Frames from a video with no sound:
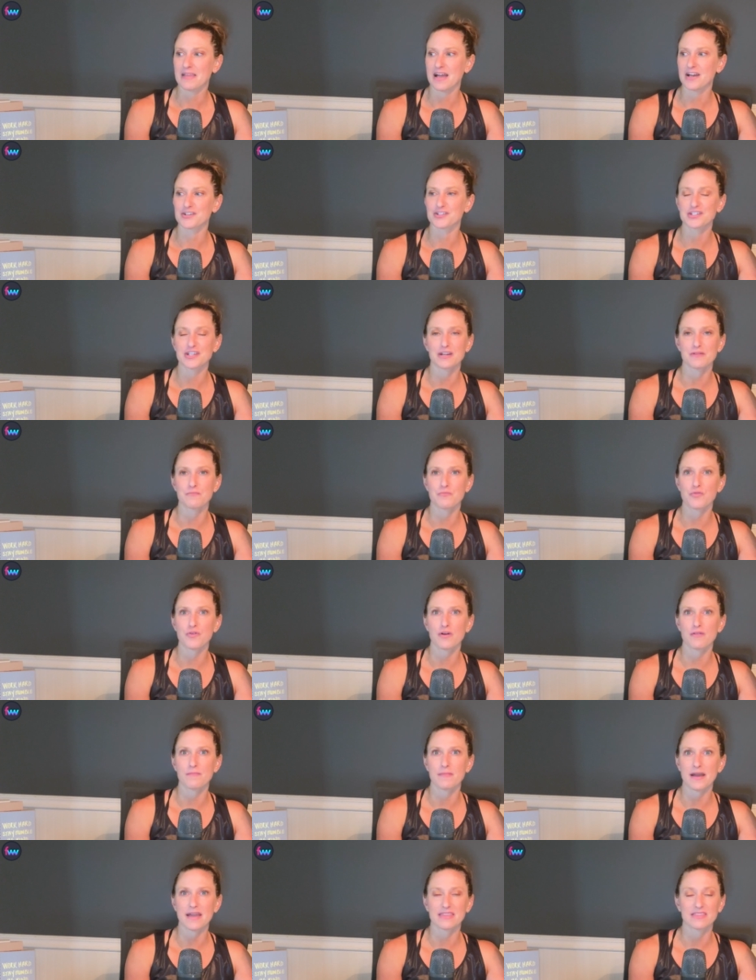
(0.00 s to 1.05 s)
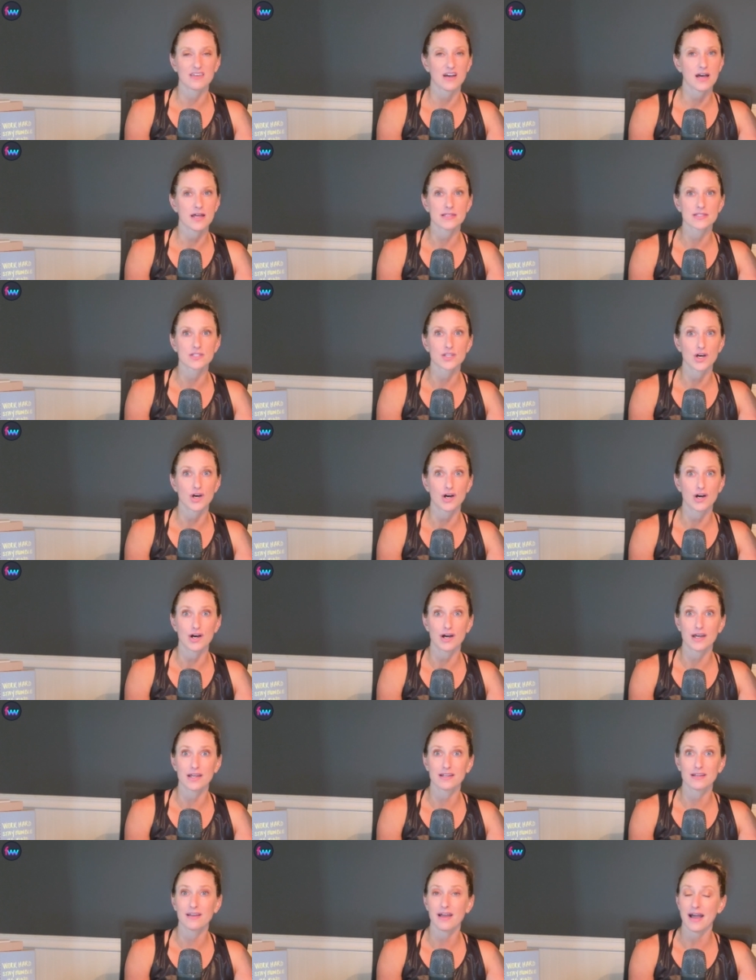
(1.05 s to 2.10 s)
I'll share more of my thoughts
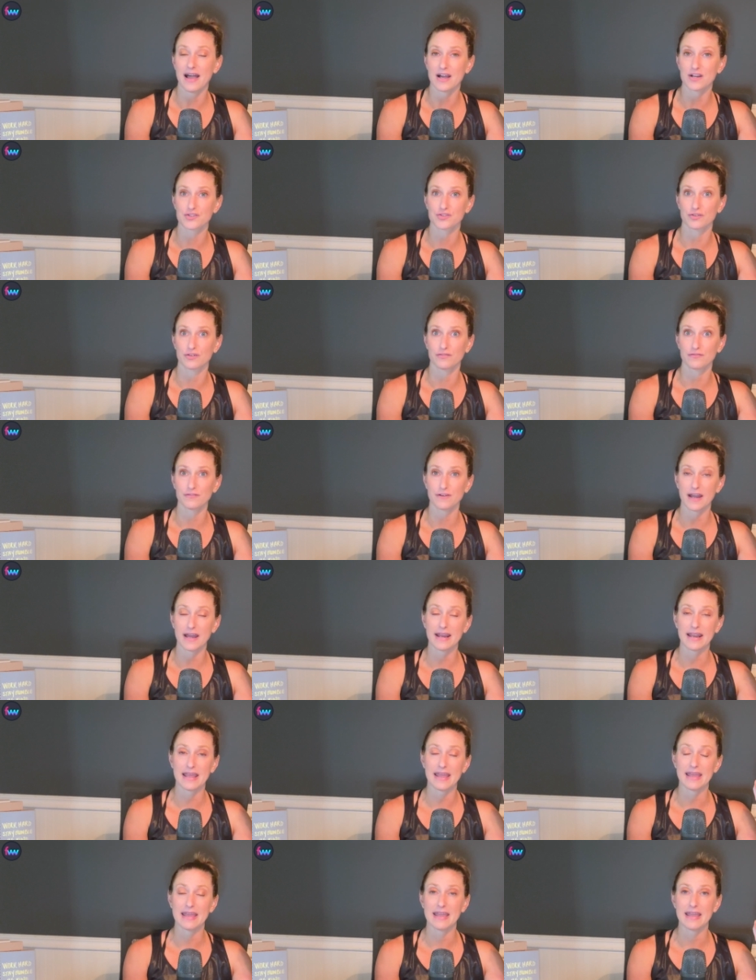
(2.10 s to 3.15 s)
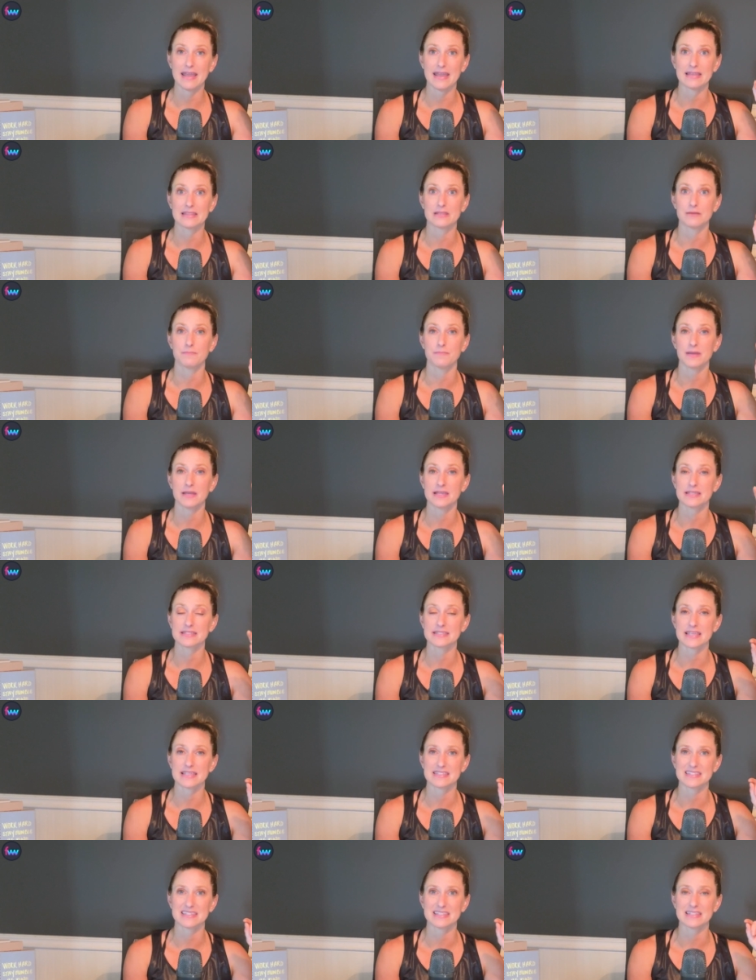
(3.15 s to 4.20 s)
on actual Friday and the biggest
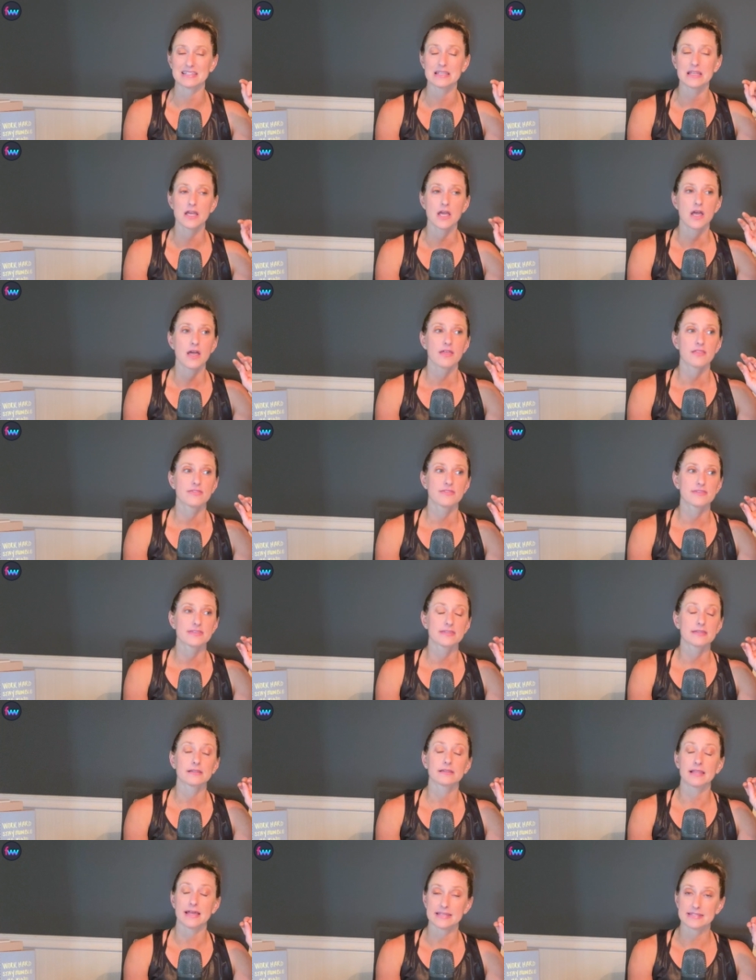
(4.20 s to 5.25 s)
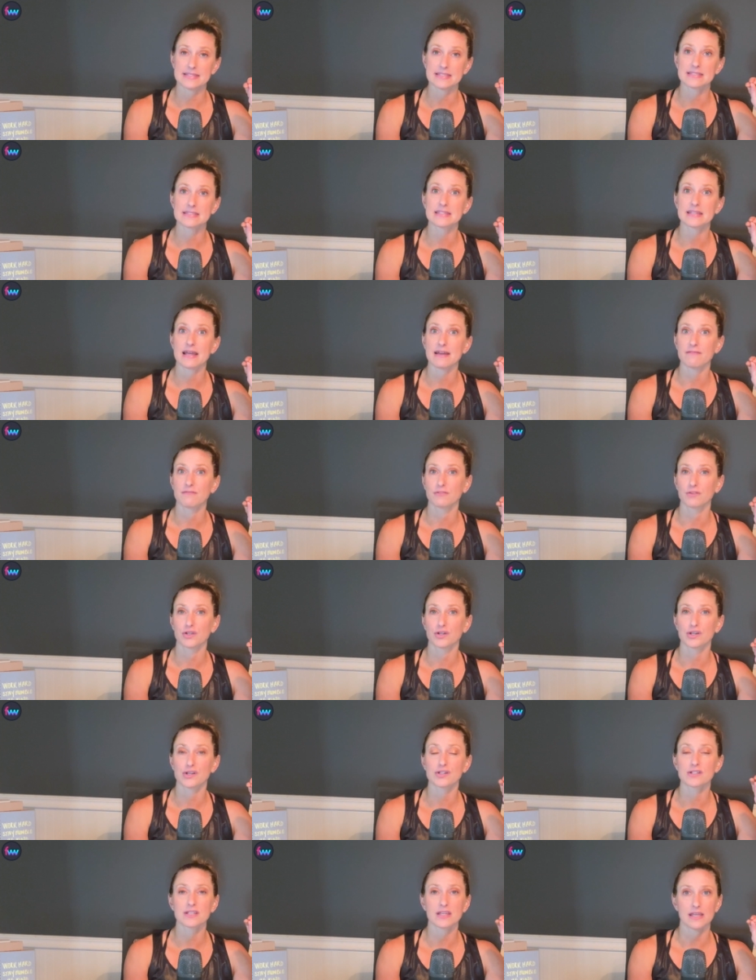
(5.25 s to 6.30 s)
lesson lessons that I've
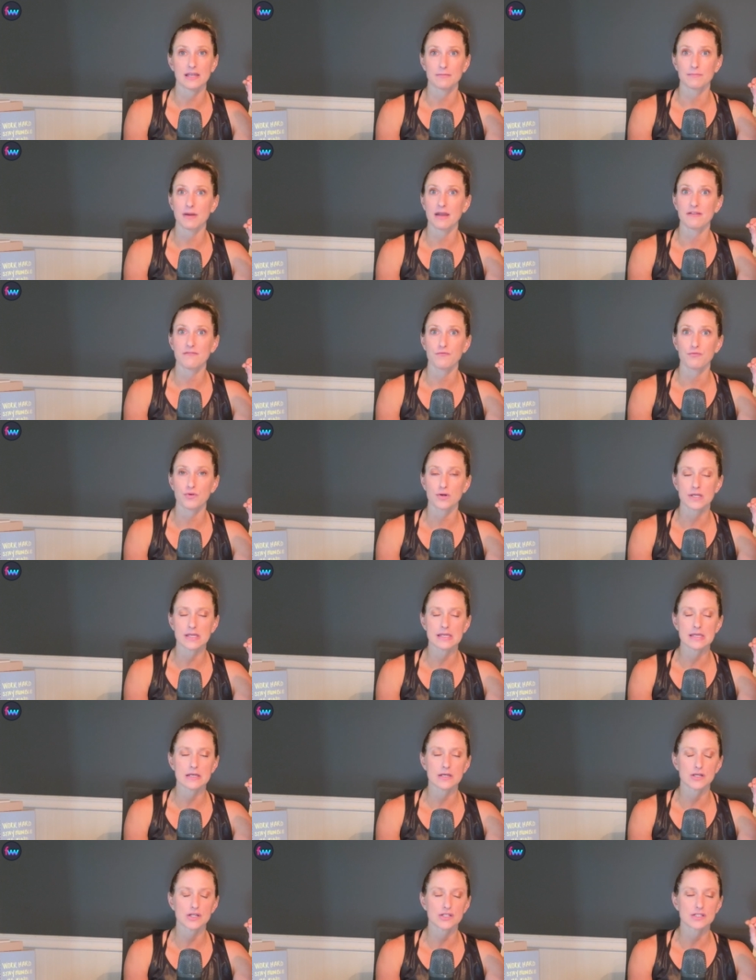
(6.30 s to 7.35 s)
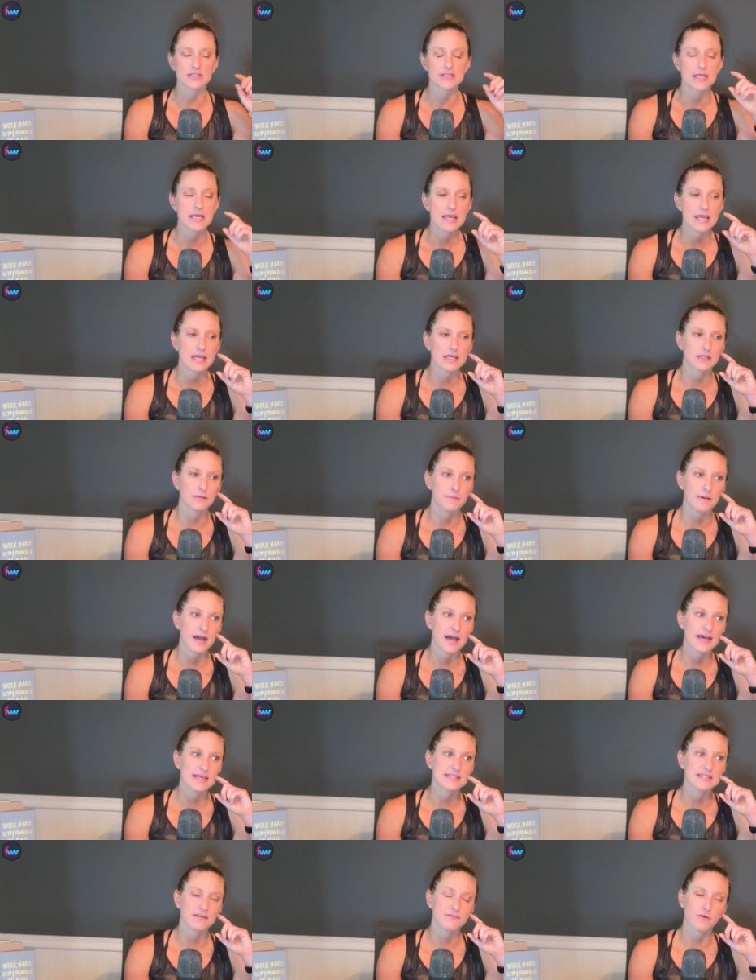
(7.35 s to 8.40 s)
learned in my 40 years. In the
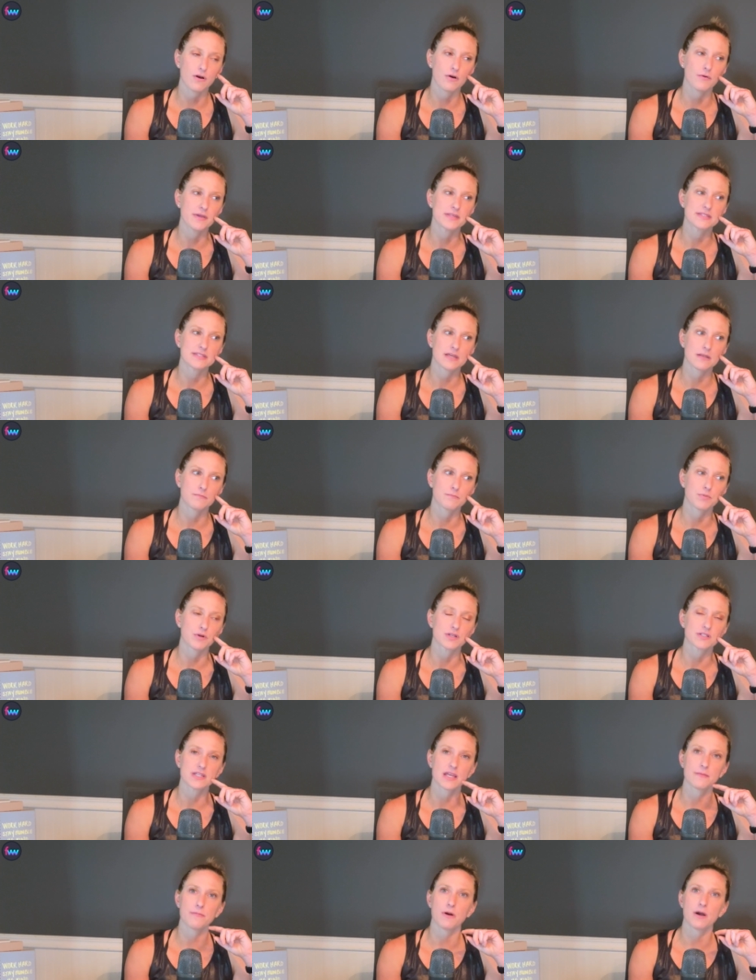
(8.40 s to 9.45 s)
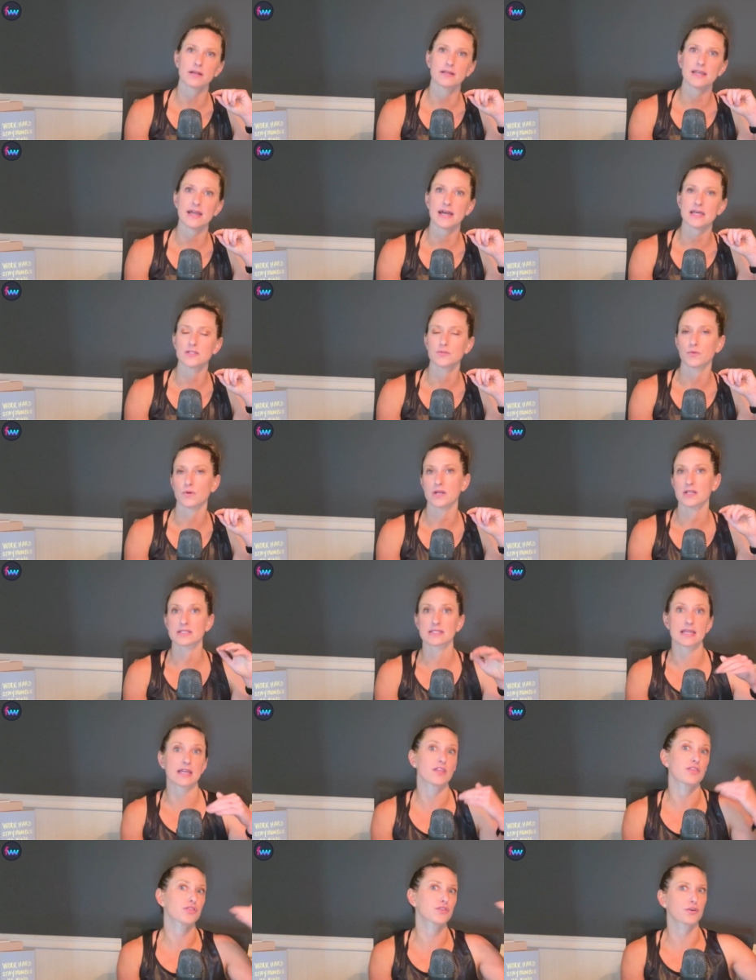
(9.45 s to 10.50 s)
past, I've always done birthday podcasts where it's
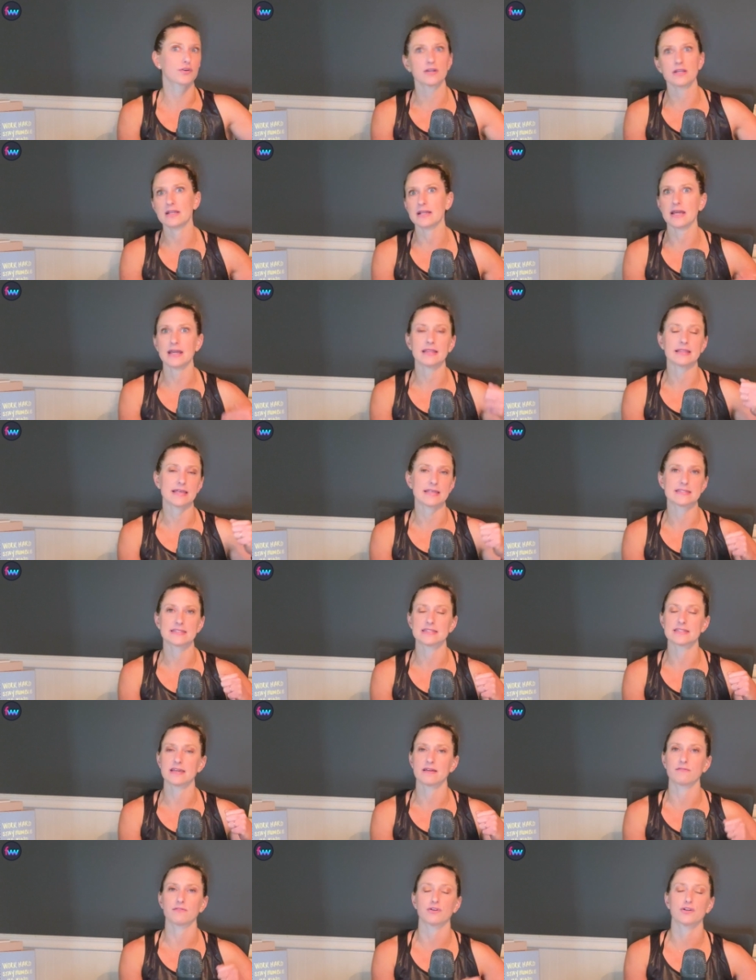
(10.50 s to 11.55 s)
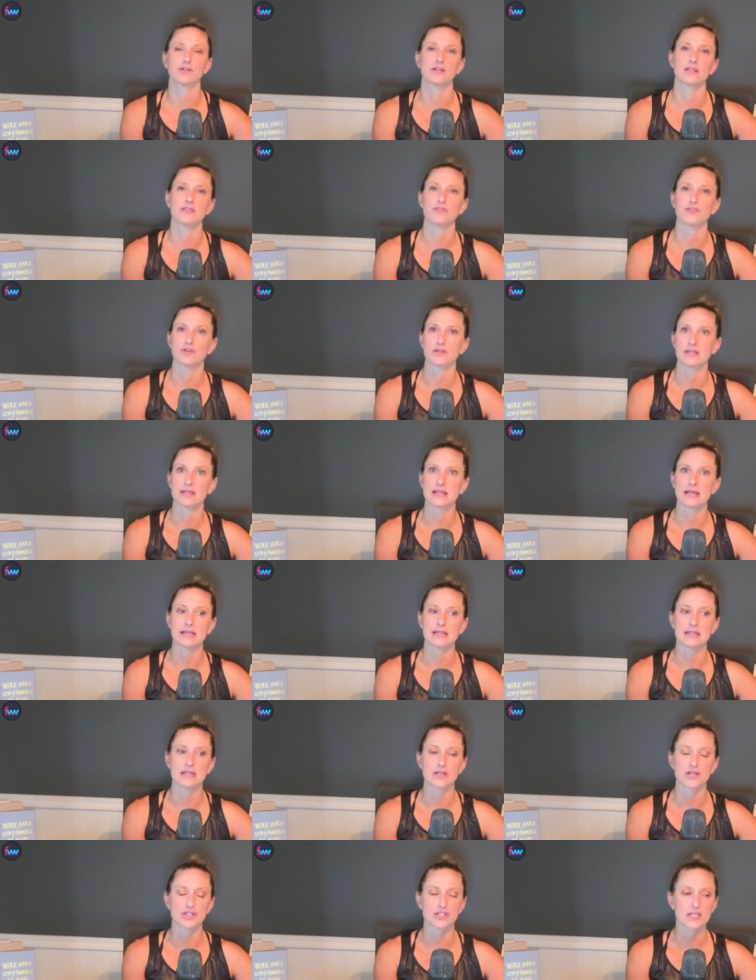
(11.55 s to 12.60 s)
like 39 lessons I've learned in 39
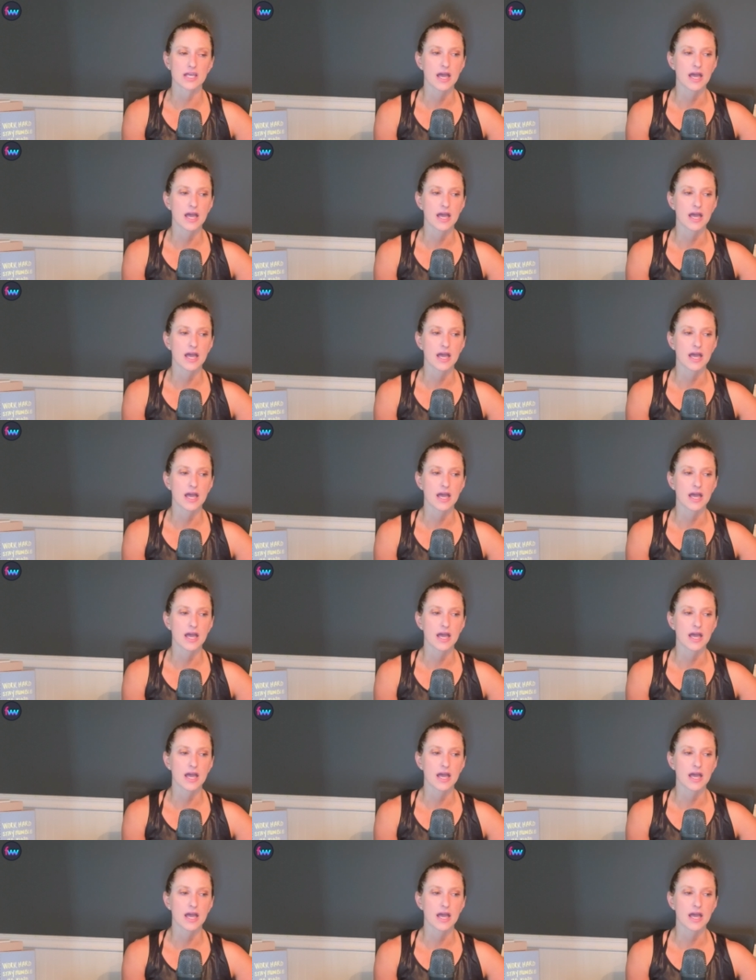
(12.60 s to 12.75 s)
years.